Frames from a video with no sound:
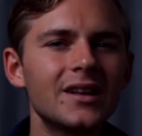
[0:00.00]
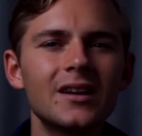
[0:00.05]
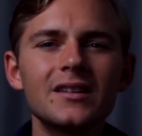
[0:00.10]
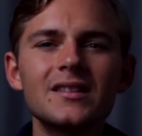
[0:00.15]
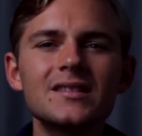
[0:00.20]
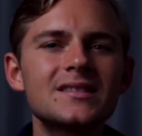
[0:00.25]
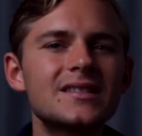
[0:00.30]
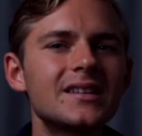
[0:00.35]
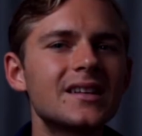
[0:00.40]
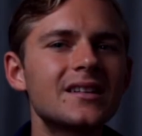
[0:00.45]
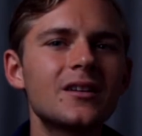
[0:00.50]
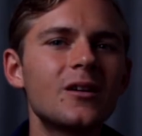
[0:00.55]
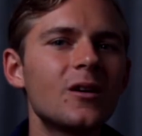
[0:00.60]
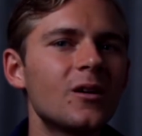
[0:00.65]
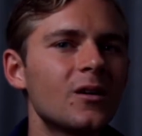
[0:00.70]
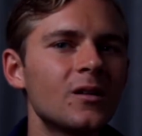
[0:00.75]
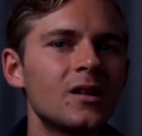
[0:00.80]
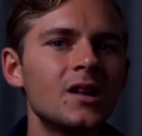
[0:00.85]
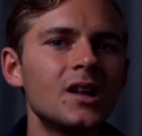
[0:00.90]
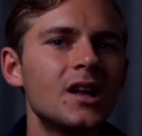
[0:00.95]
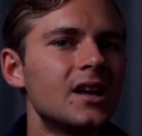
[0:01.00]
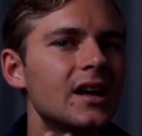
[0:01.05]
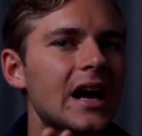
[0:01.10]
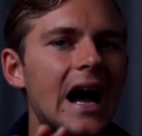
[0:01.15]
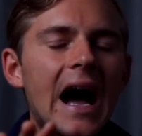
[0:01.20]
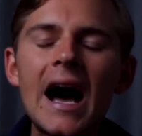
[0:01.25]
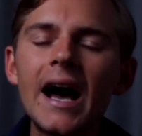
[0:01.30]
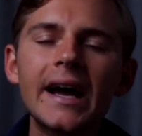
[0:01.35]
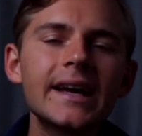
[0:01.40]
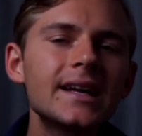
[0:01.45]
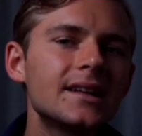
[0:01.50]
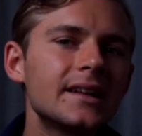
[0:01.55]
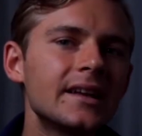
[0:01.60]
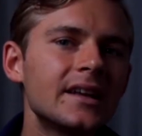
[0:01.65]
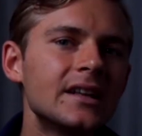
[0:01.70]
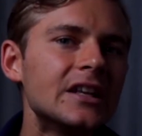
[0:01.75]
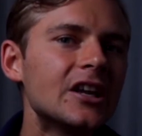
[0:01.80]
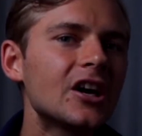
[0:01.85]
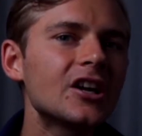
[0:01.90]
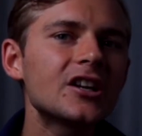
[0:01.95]
not a single
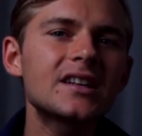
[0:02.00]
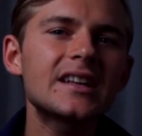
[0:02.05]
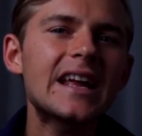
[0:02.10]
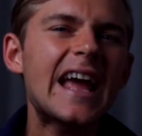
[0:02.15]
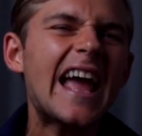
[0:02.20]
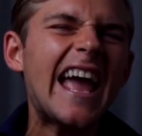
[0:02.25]
island, not